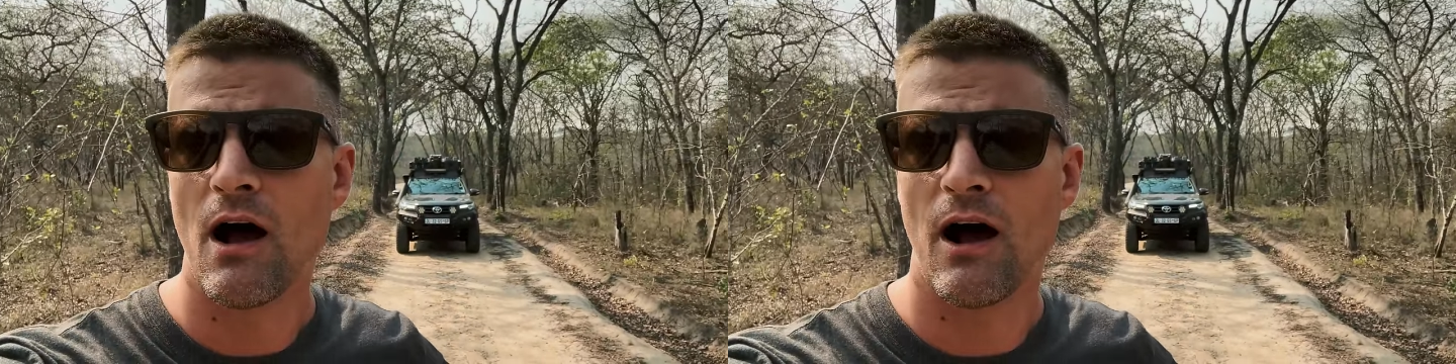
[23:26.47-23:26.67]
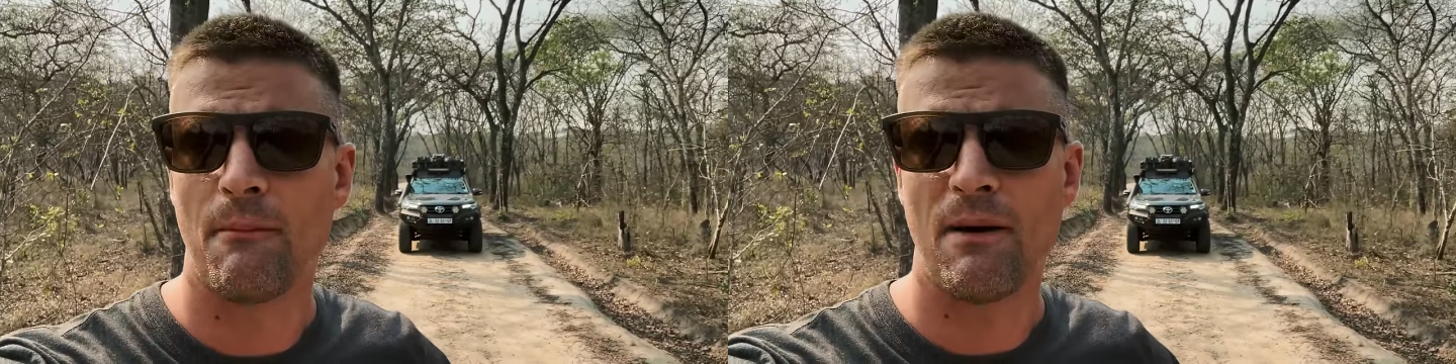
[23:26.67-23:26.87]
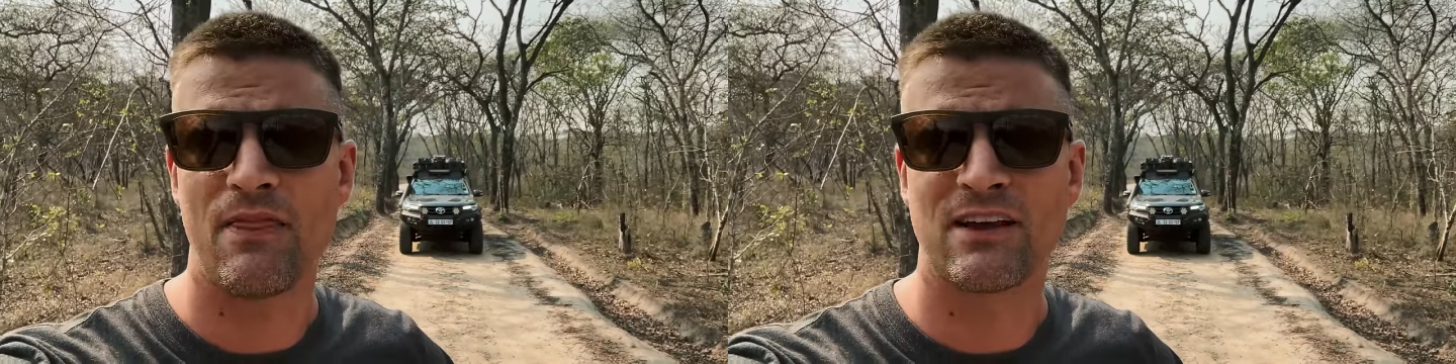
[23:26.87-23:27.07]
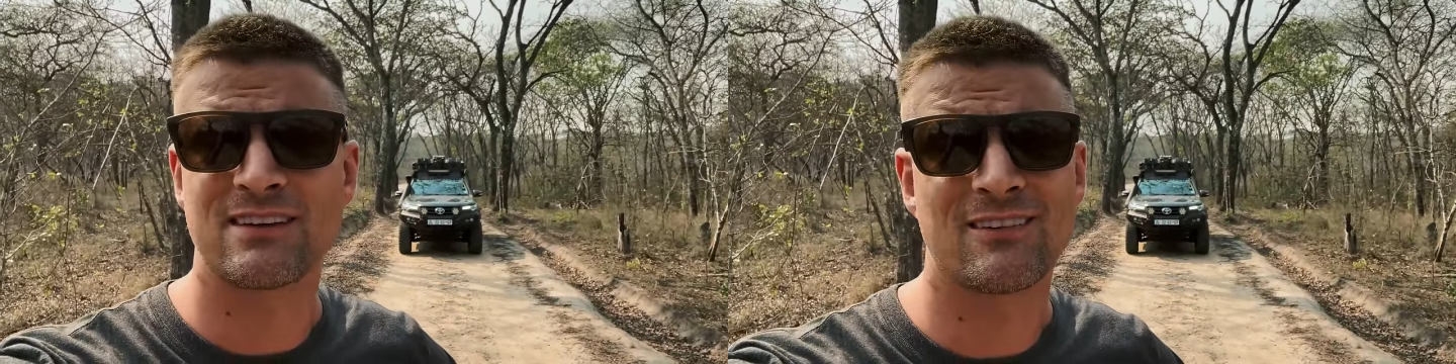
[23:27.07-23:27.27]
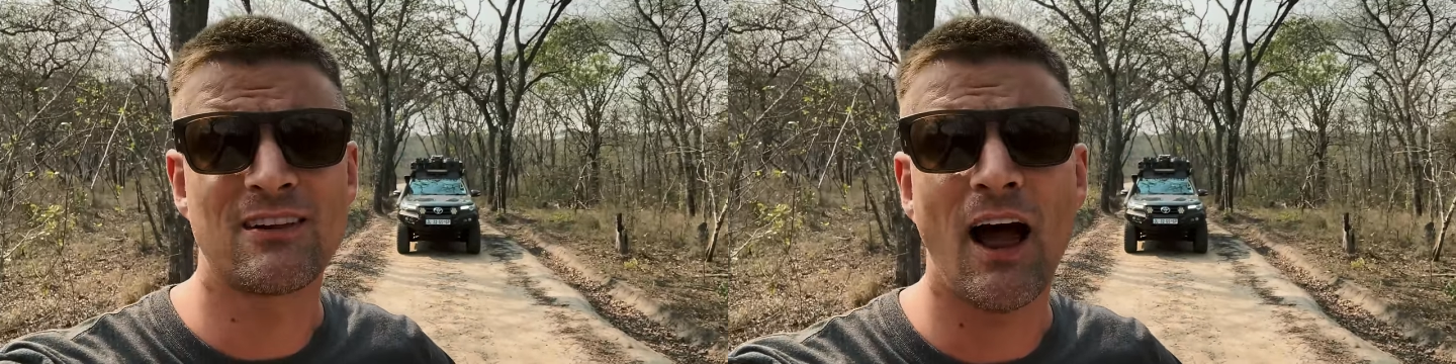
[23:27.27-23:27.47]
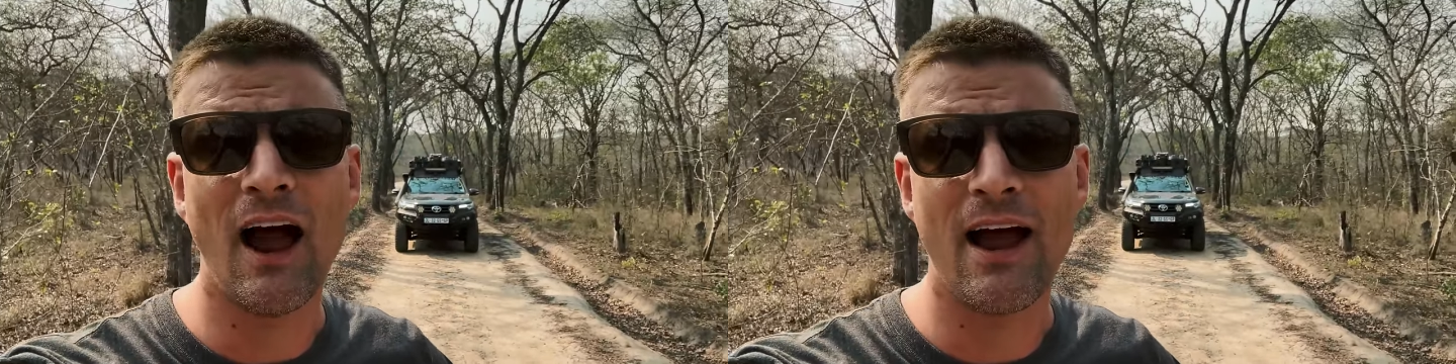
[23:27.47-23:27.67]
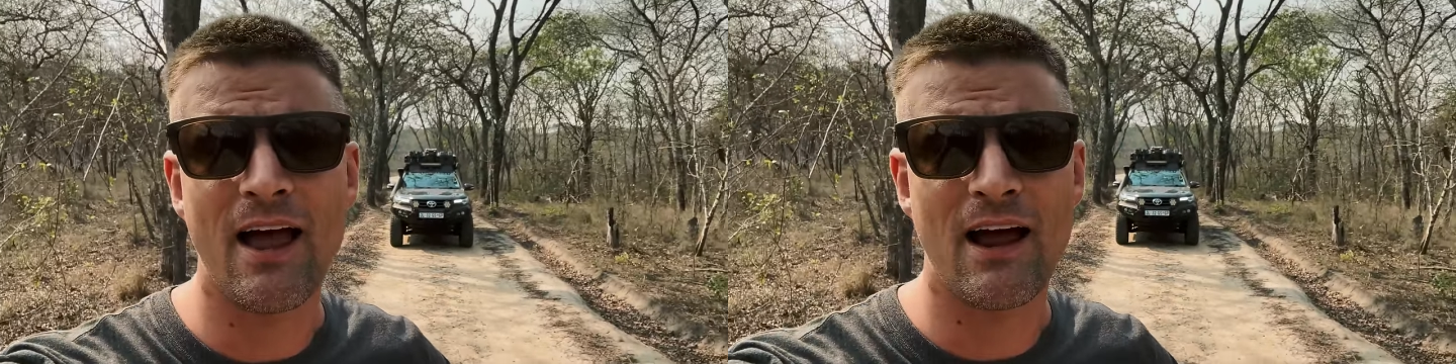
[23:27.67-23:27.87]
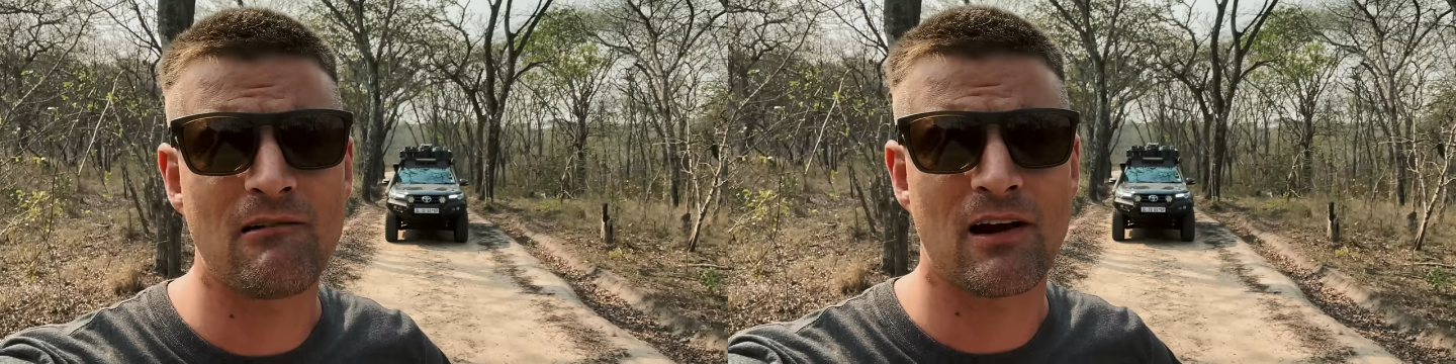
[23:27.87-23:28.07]
Um, and this entire
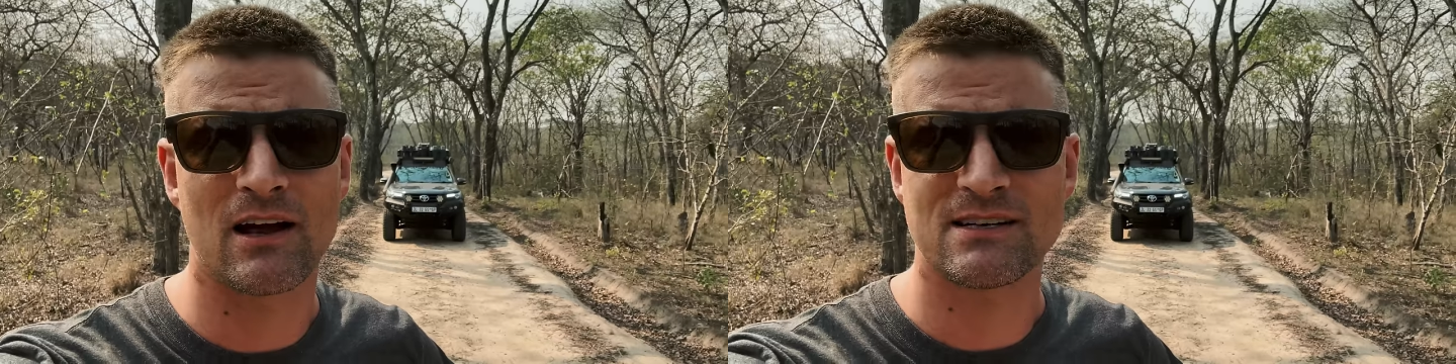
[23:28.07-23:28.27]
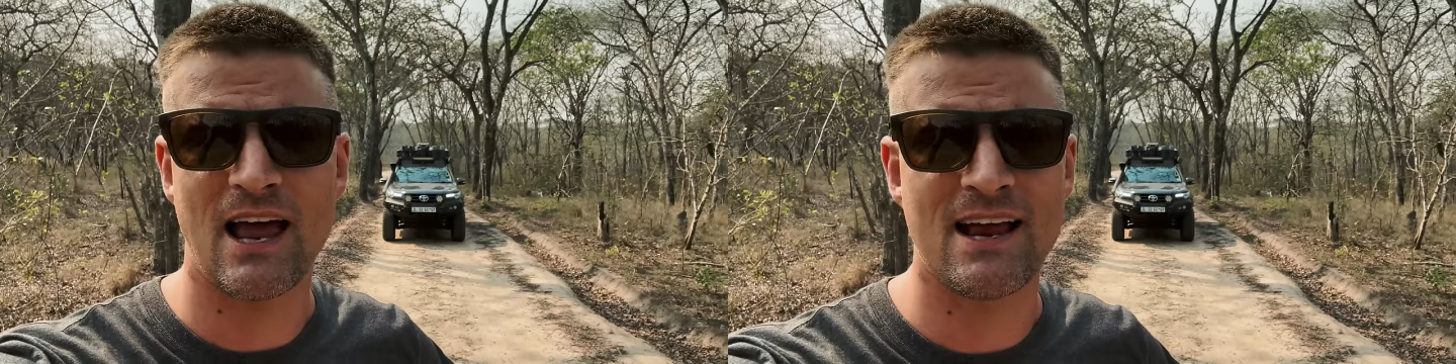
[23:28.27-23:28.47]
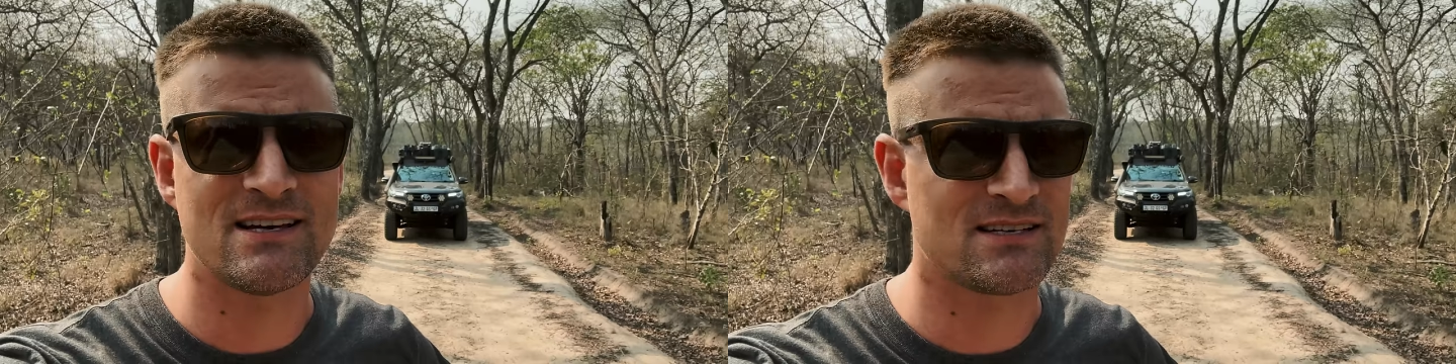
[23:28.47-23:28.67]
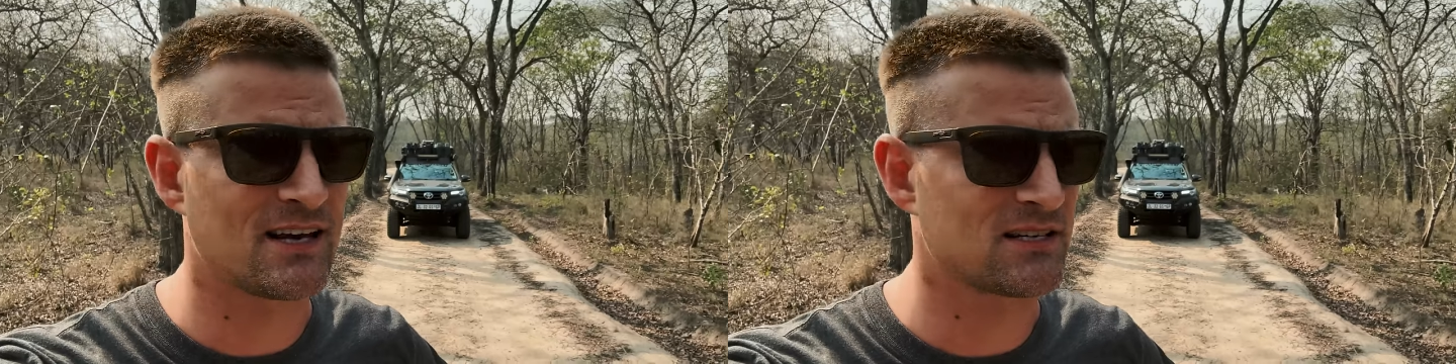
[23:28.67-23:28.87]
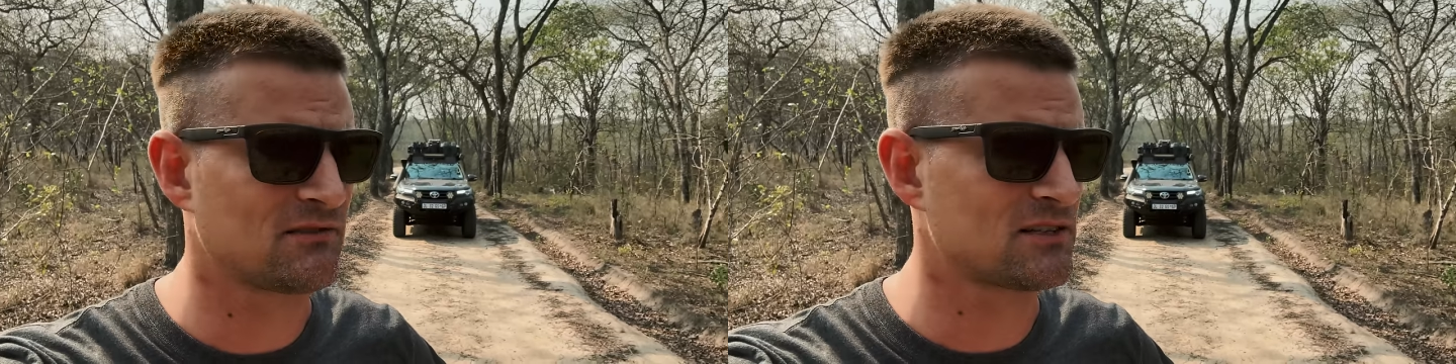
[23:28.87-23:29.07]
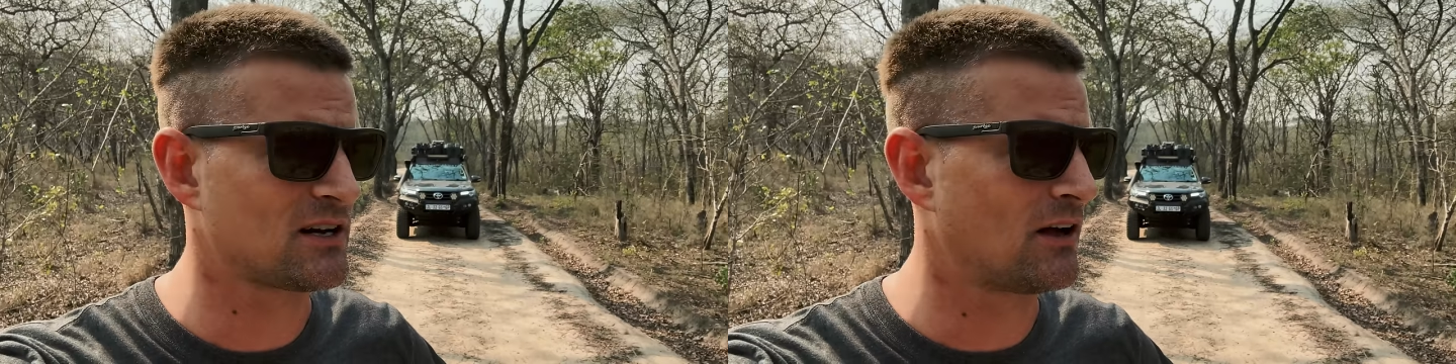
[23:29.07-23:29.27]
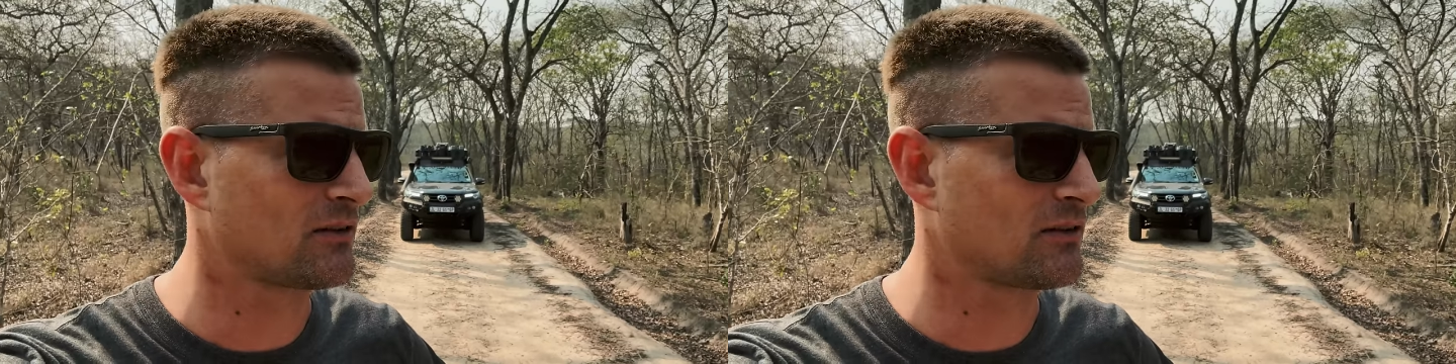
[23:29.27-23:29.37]
area is hazy as a result.